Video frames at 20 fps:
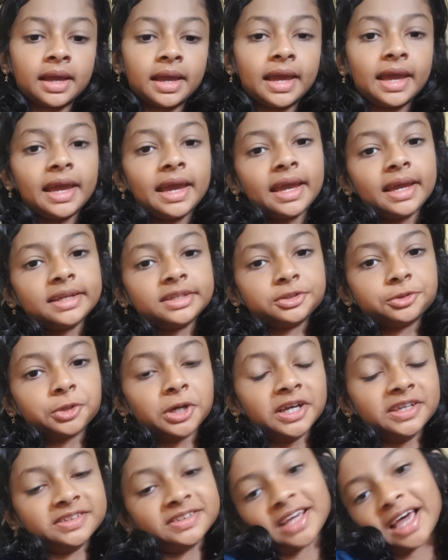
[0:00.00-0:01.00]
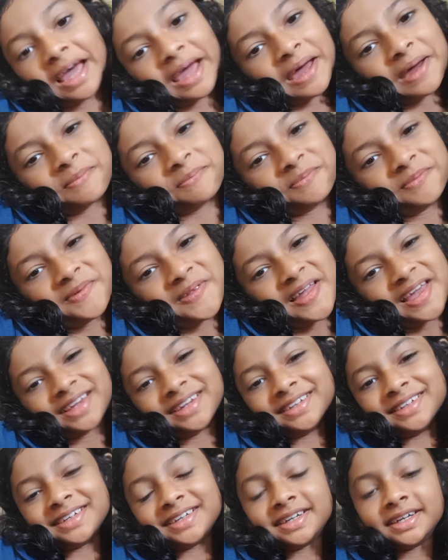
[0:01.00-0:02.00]
And you guys, I'm
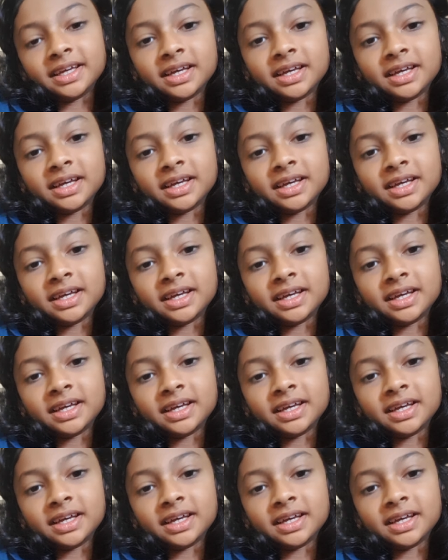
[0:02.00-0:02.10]
blended.